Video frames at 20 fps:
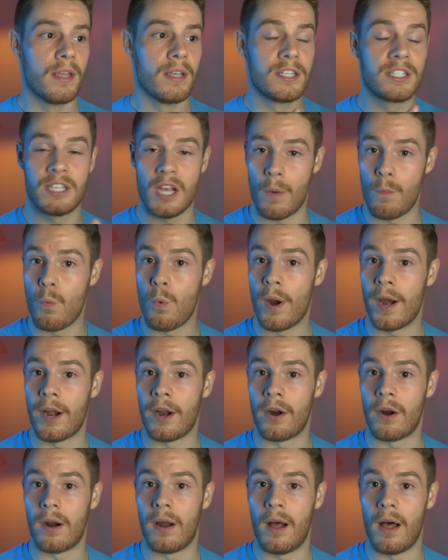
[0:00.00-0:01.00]

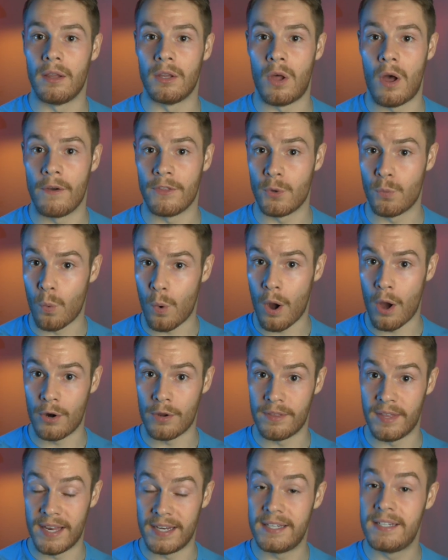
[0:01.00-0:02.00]
somewhere along the water
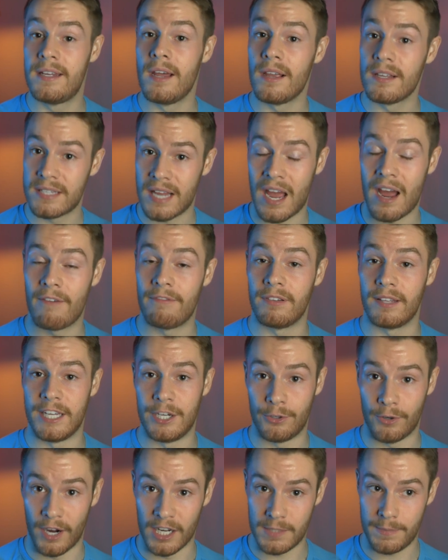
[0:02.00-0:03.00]
that does have
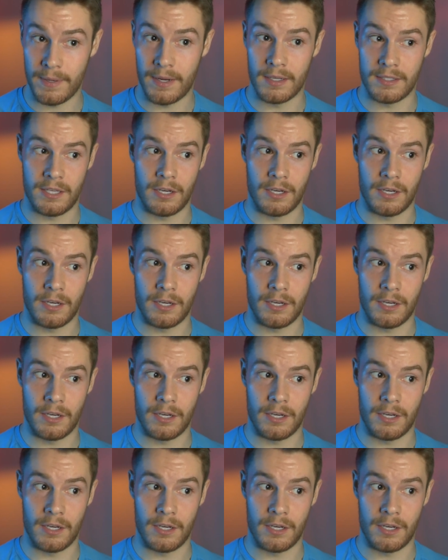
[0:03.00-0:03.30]
lake rights because